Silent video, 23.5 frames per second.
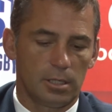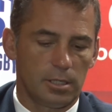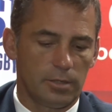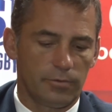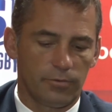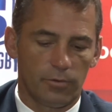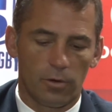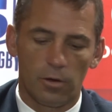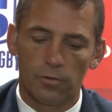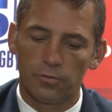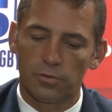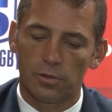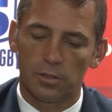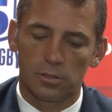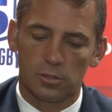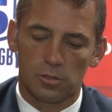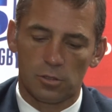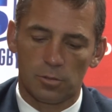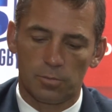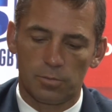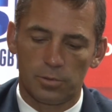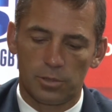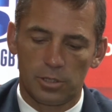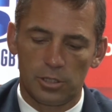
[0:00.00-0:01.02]
involved in this
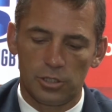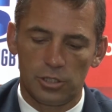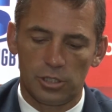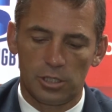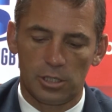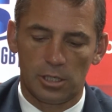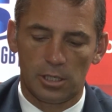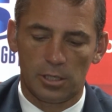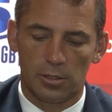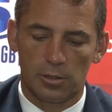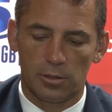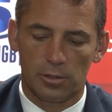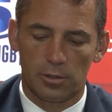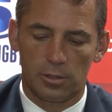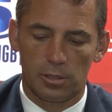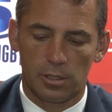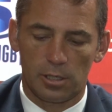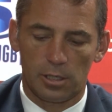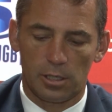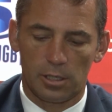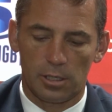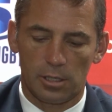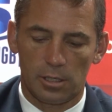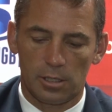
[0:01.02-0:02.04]
competition, and
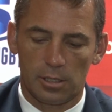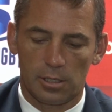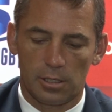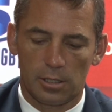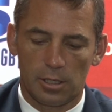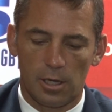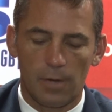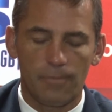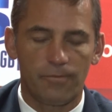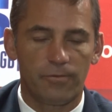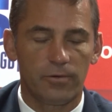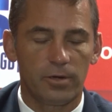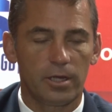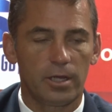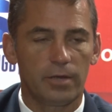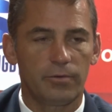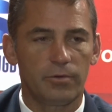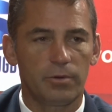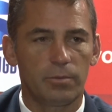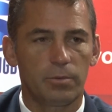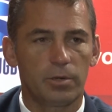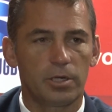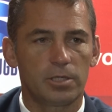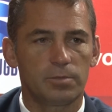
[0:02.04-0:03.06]
hopefully
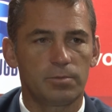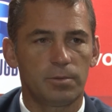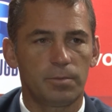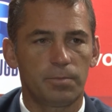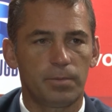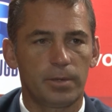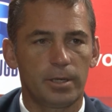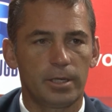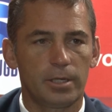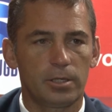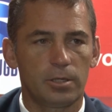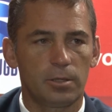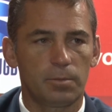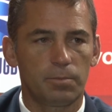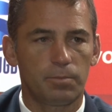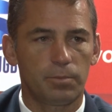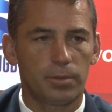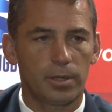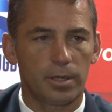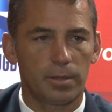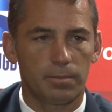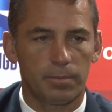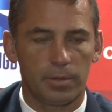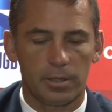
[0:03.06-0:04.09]
everybody's prepared to
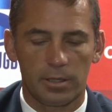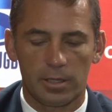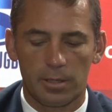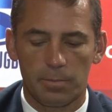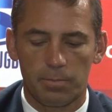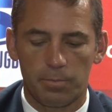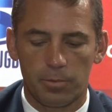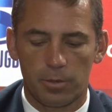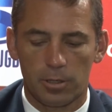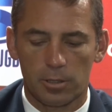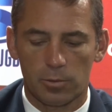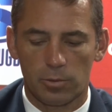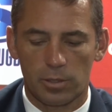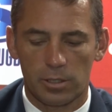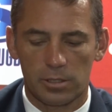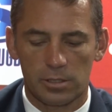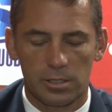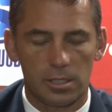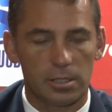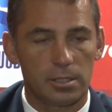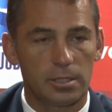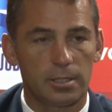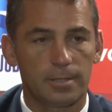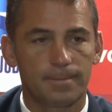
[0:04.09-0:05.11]
bring their part when it's
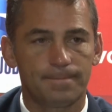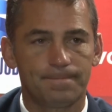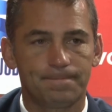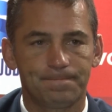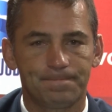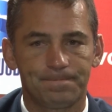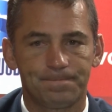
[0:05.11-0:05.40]
their turn.